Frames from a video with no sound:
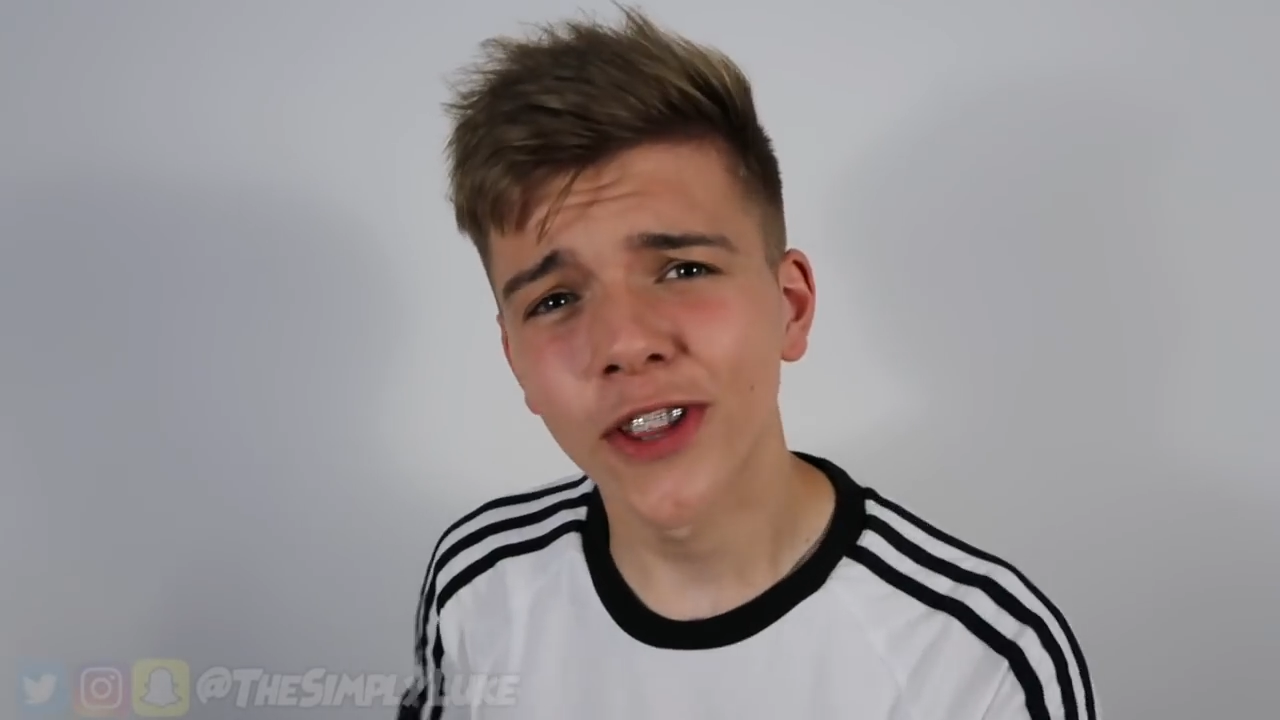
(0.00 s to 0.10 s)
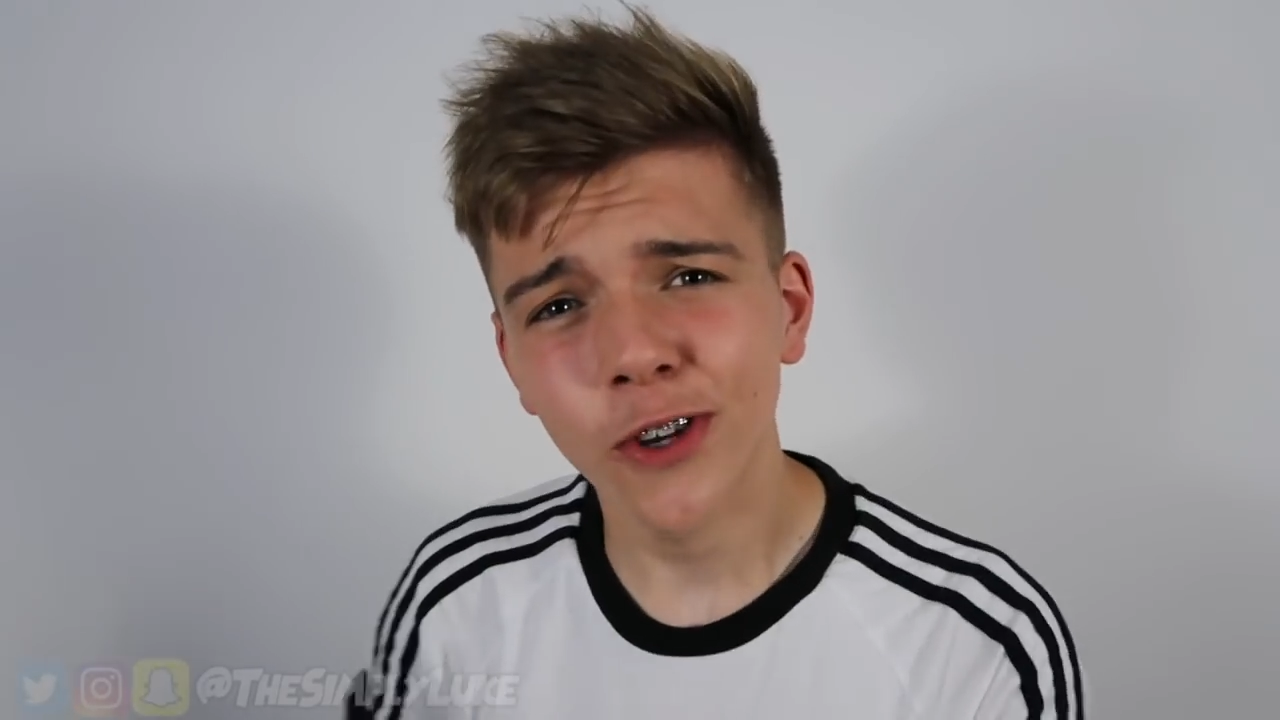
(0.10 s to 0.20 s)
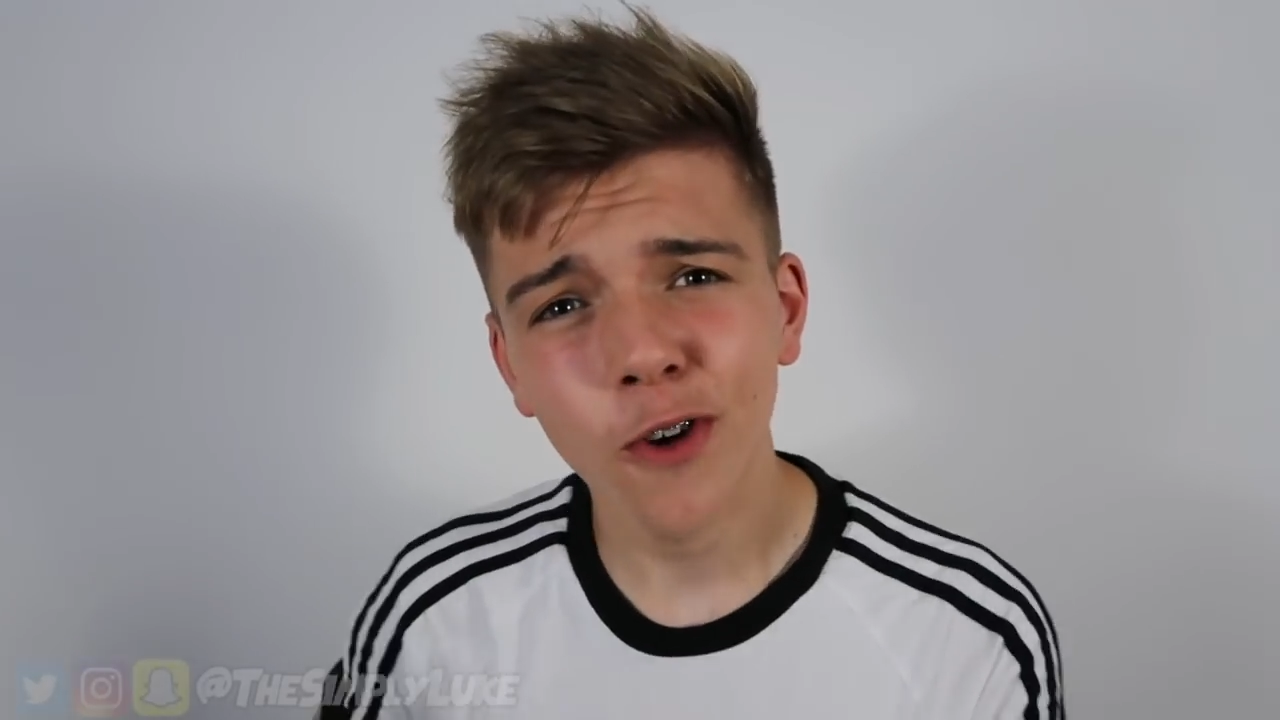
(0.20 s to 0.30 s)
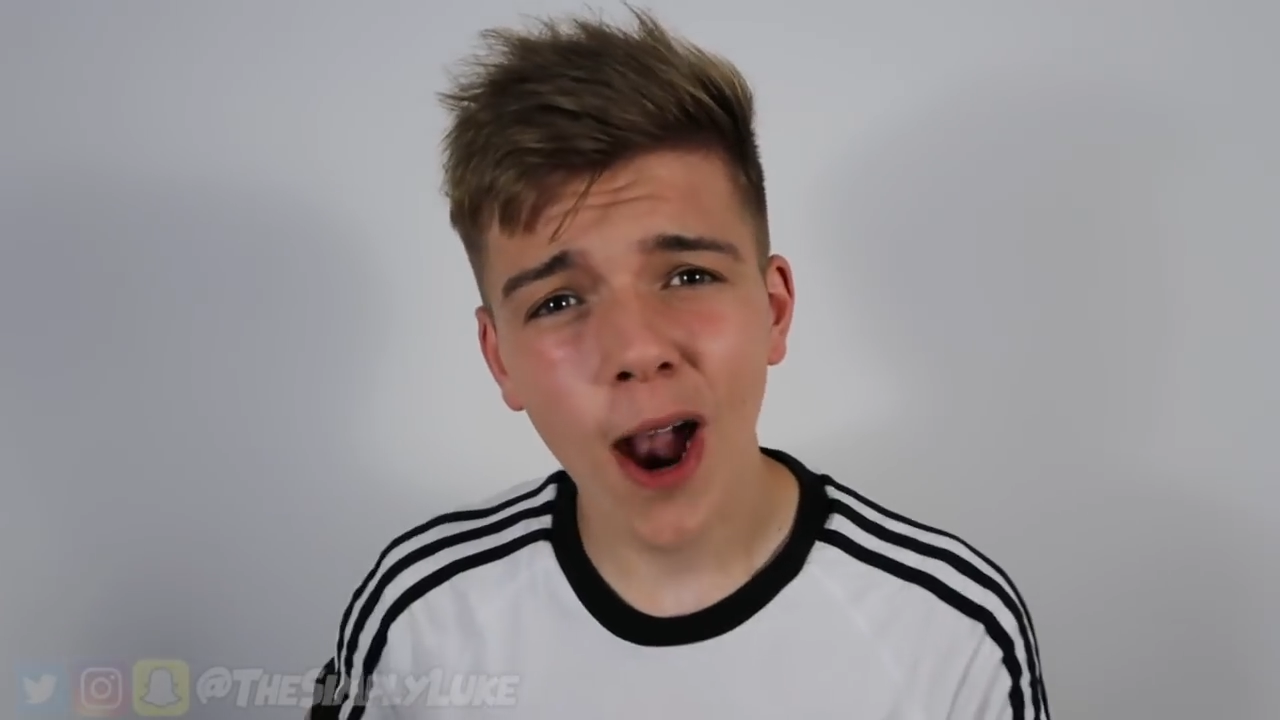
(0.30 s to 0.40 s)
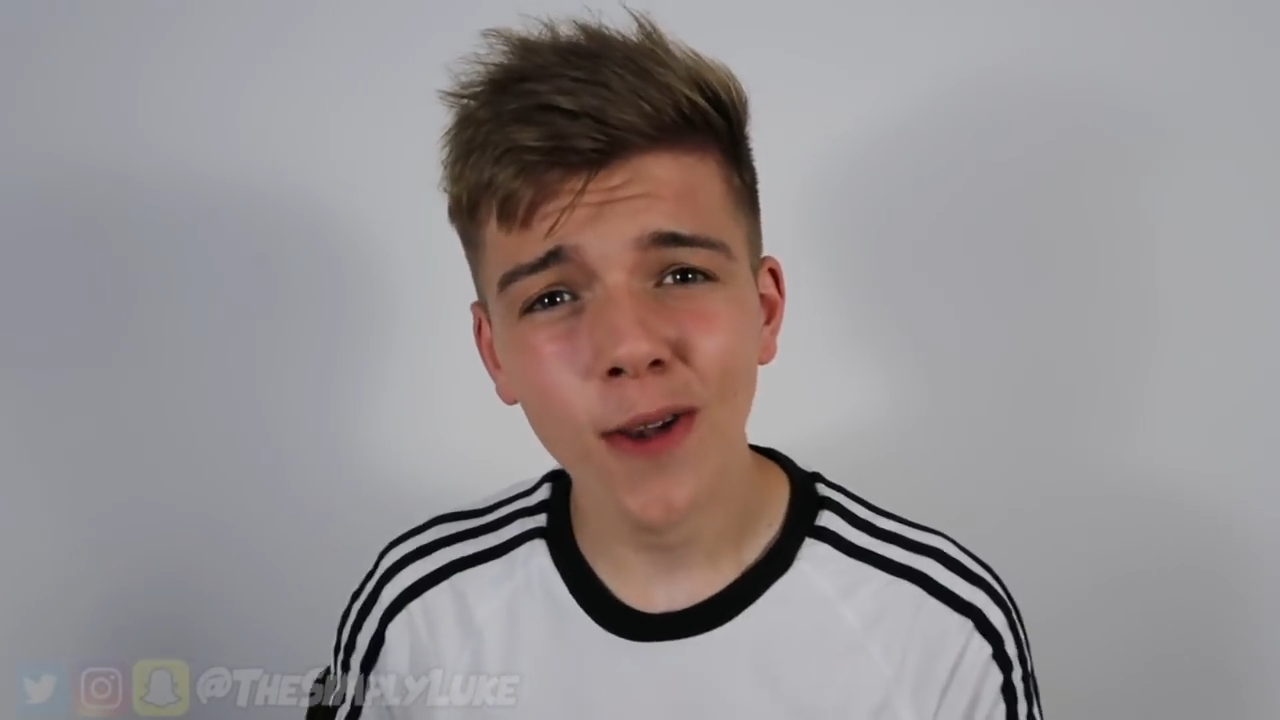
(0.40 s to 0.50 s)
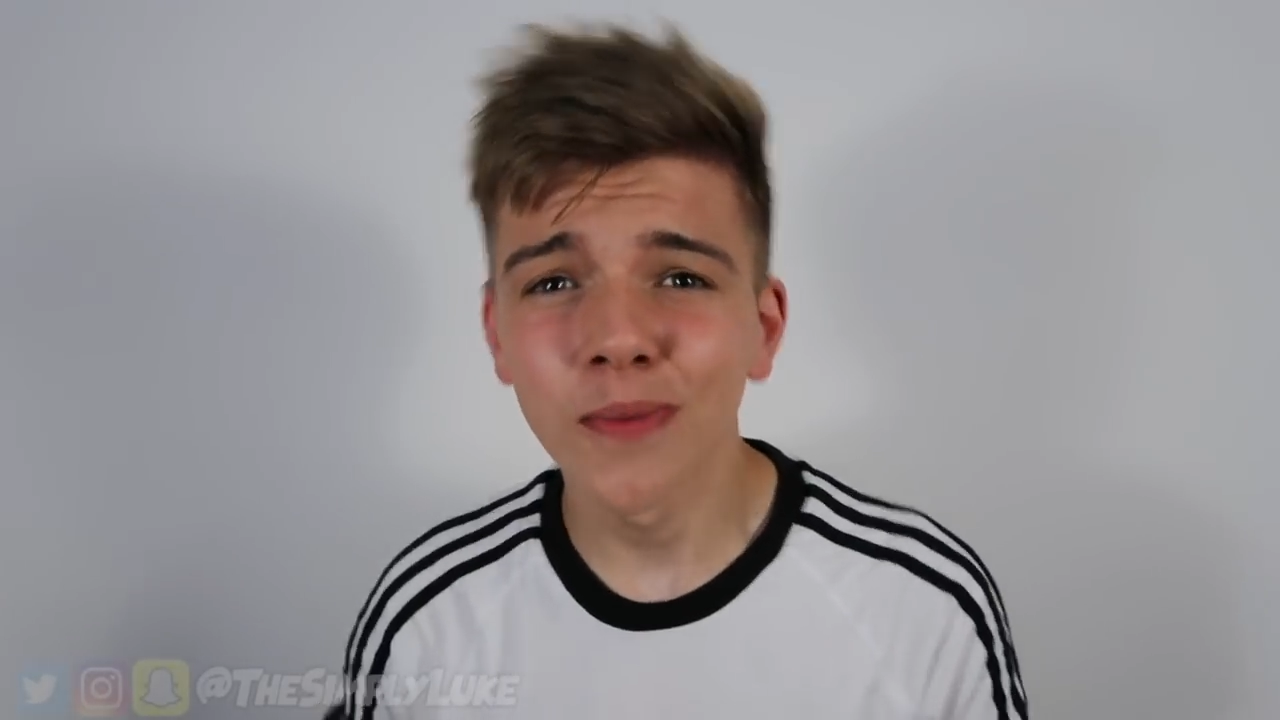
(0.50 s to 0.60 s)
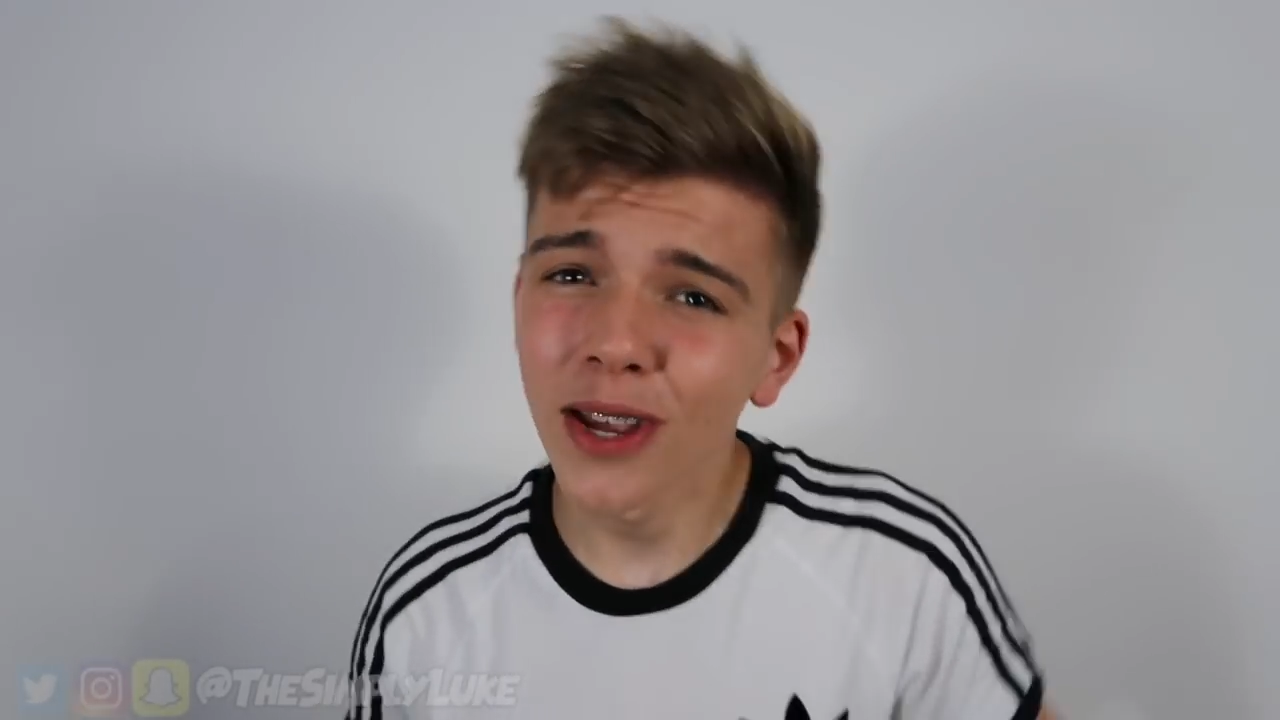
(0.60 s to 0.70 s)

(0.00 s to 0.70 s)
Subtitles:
describes